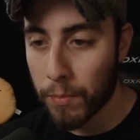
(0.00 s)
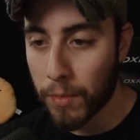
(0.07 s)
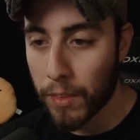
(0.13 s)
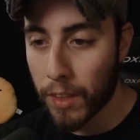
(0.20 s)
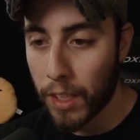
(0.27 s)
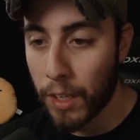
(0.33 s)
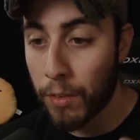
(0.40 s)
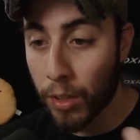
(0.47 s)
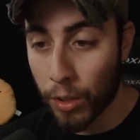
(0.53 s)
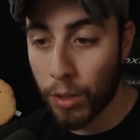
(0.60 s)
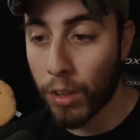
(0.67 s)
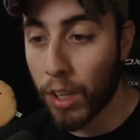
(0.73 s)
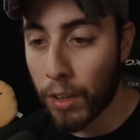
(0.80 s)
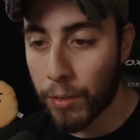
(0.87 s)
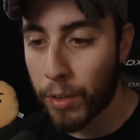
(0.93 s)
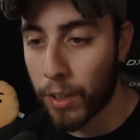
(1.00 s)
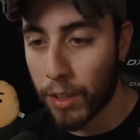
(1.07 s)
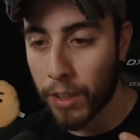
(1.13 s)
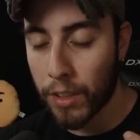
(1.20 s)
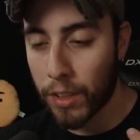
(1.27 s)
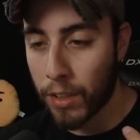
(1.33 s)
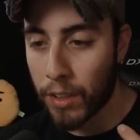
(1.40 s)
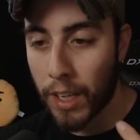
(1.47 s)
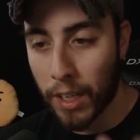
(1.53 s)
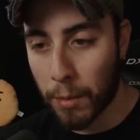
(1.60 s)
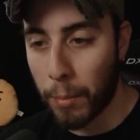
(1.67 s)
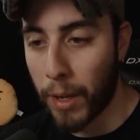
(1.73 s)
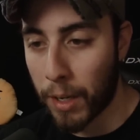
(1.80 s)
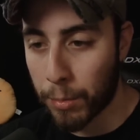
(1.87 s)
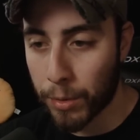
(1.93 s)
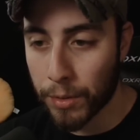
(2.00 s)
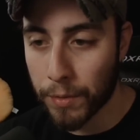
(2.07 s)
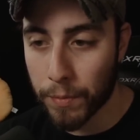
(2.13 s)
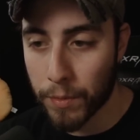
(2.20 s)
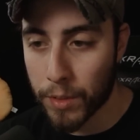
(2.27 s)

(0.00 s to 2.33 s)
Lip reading: Even though you love her, you're not compatible.